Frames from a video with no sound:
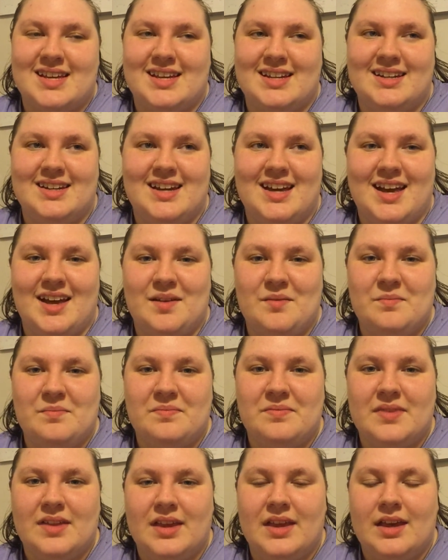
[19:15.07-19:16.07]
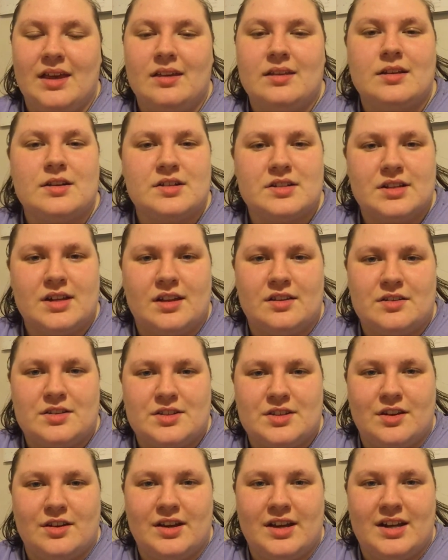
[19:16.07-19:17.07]
And there's another
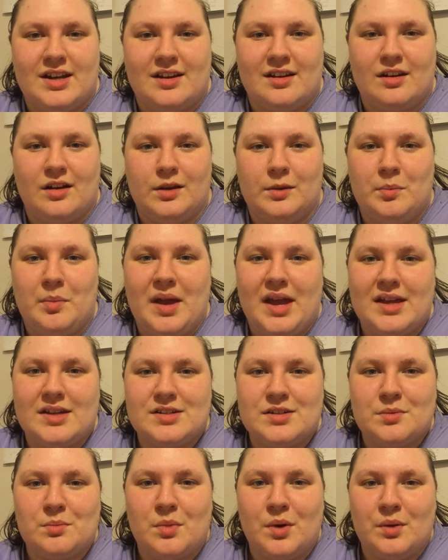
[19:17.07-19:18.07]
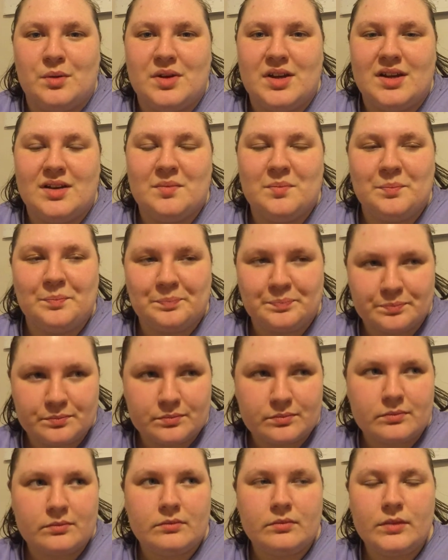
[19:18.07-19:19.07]
song in it called Pandemonium,
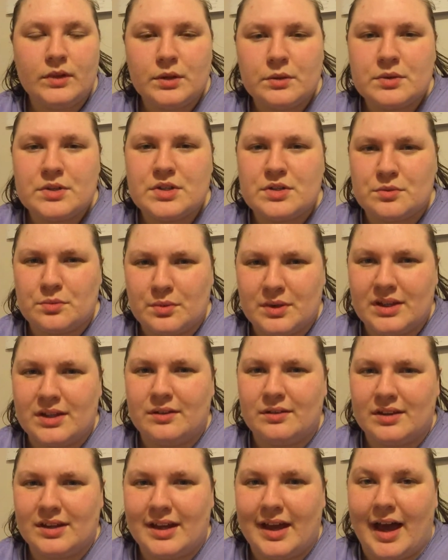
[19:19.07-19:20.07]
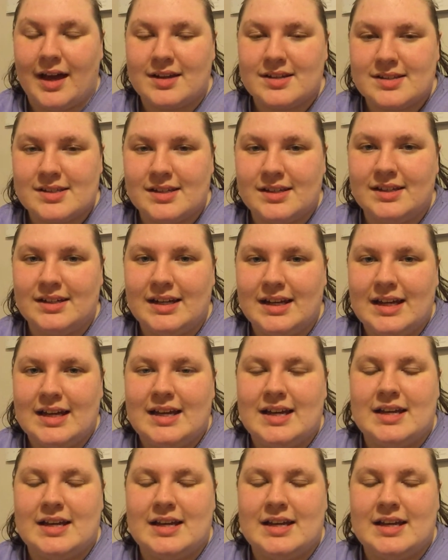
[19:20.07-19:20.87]
which is really, really excellent.